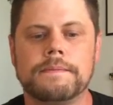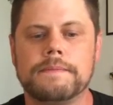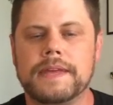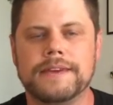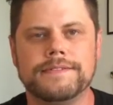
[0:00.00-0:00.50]

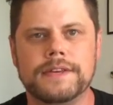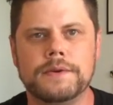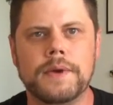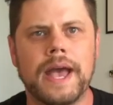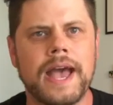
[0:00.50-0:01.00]
if
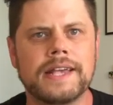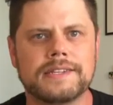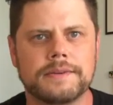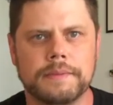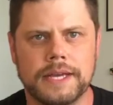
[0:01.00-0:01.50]
you
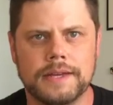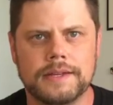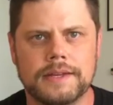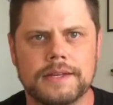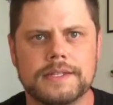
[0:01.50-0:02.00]
asked me
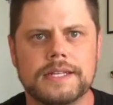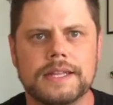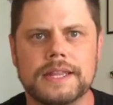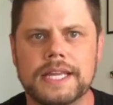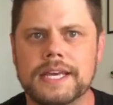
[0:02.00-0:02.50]
to
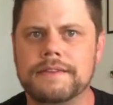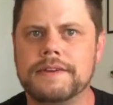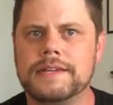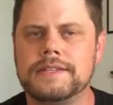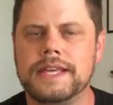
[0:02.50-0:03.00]
live
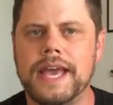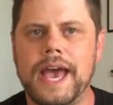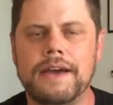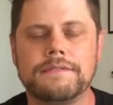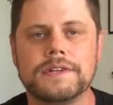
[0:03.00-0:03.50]
as the
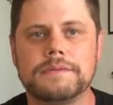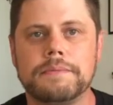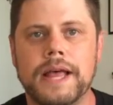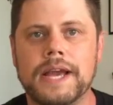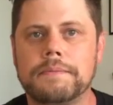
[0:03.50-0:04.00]
average
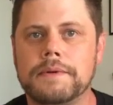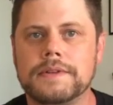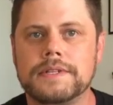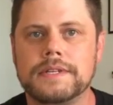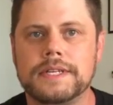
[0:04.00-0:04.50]
black
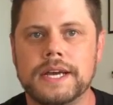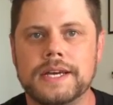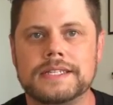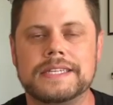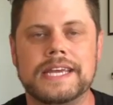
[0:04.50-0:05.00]
person
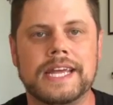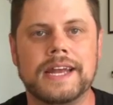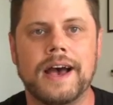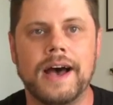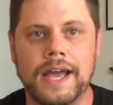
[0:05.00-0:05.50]
does in
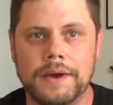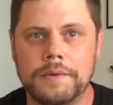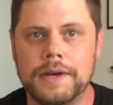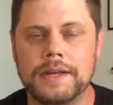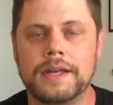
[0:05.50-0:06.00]

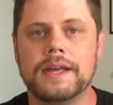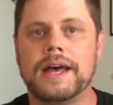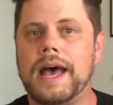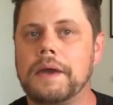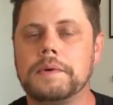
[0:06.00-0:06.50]
Iowa,
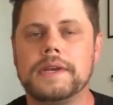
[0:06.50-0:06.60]
I would